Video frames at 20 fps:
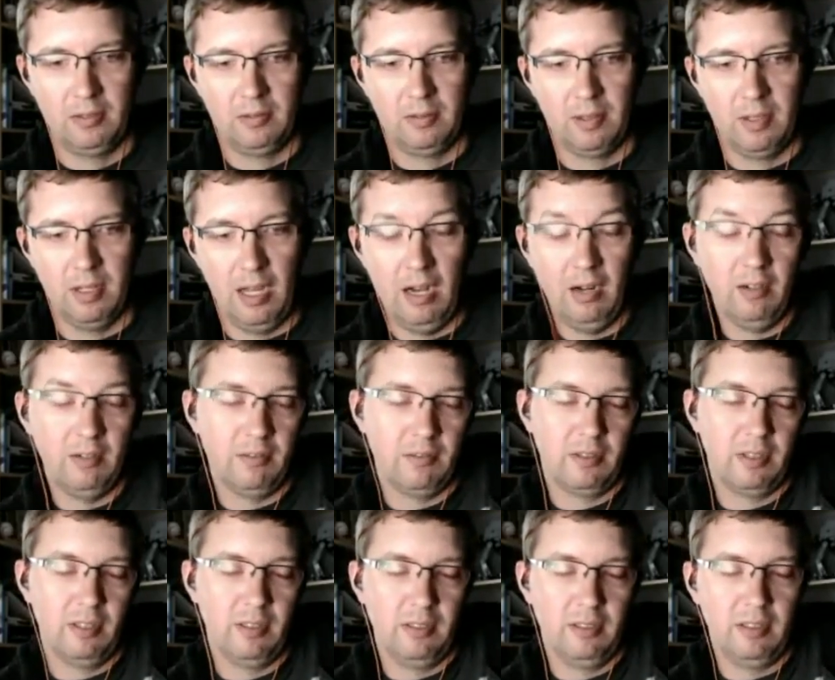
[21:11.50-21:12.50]
I don't
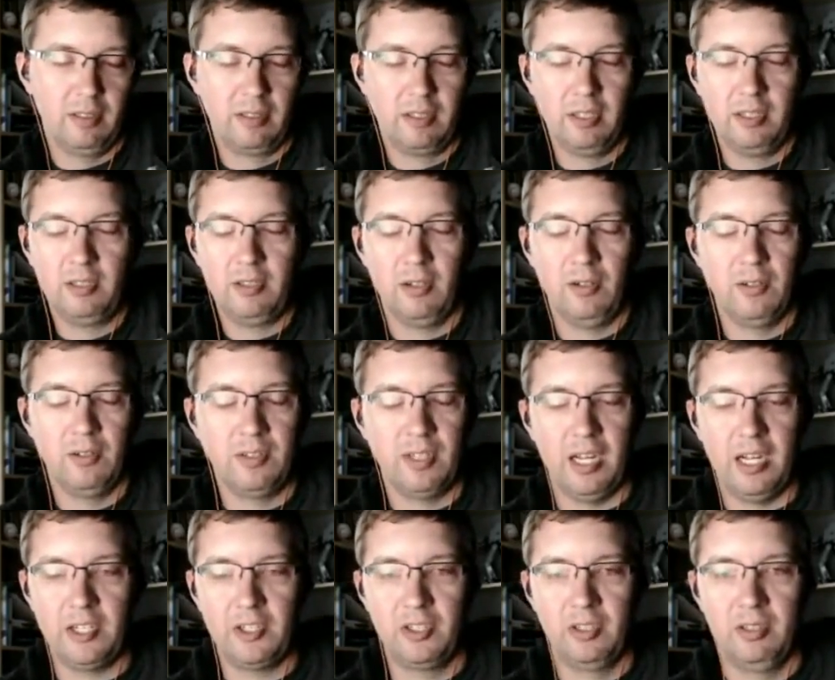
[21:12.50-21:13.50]
know, the good close
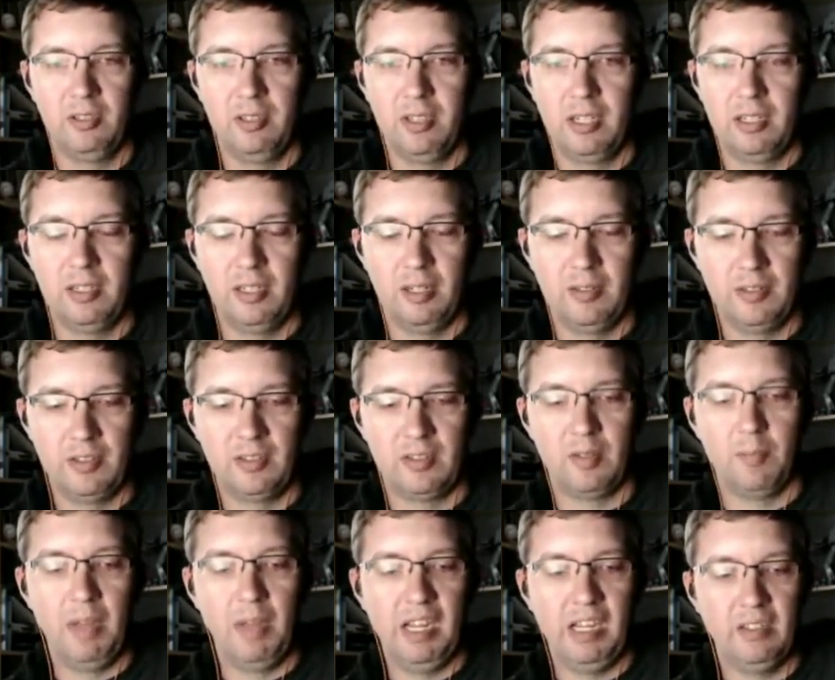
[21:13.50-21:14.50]
action, and I was just
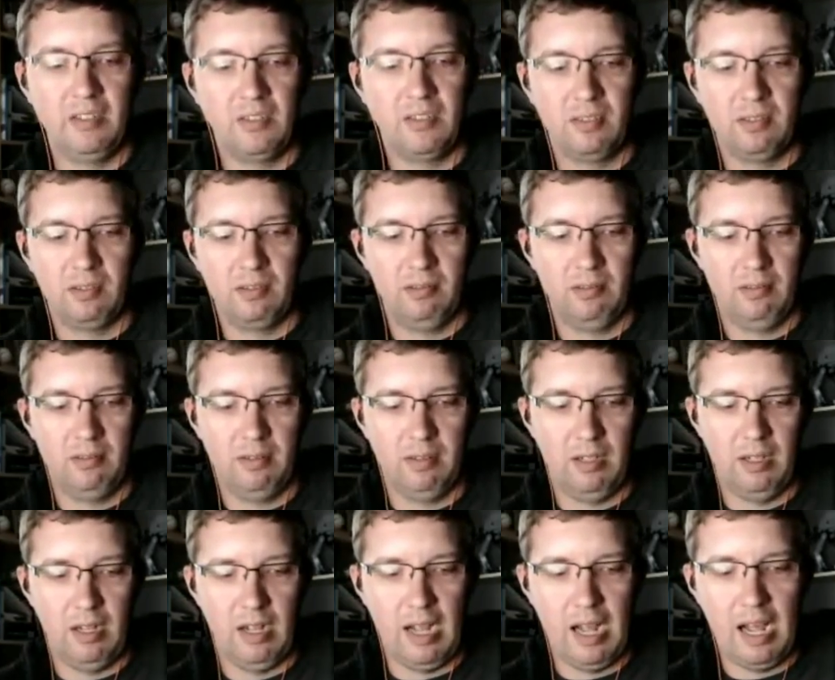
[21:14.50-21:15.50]
amazed
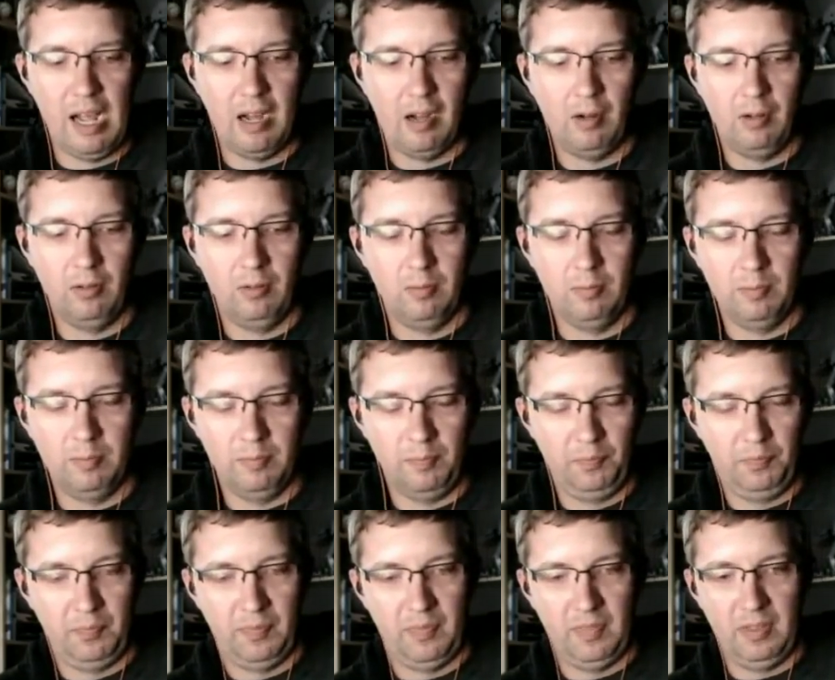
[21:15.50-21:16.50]
how
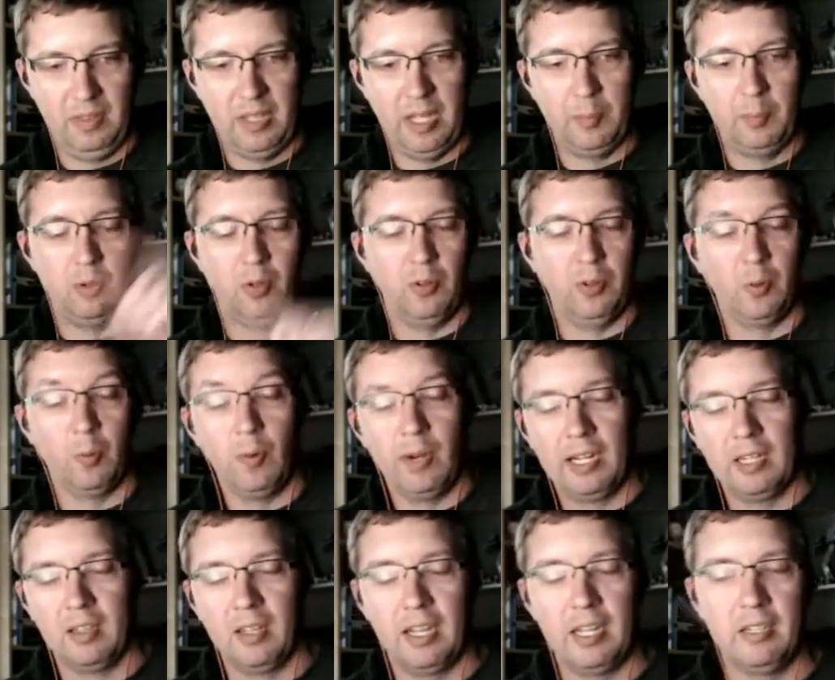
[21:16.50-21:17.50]
they pulled away
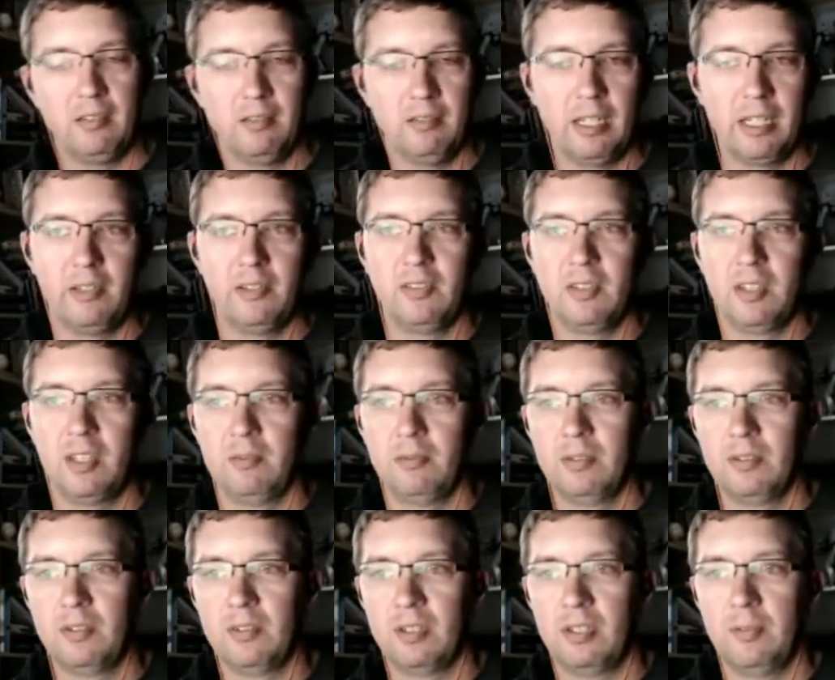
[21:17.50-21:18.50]
late. Like you said, it
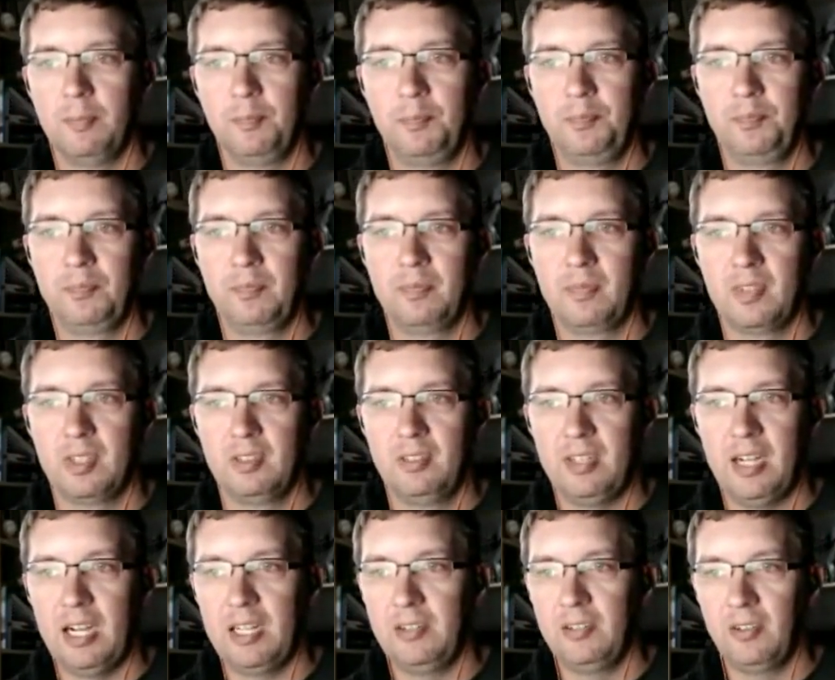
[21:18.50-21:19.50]
was
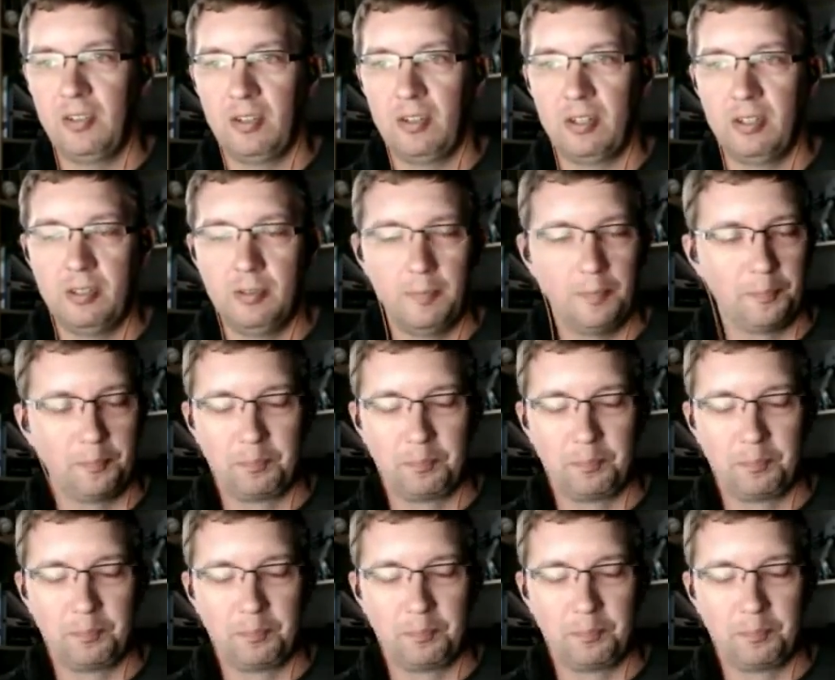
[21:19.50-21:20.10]
tied in the third.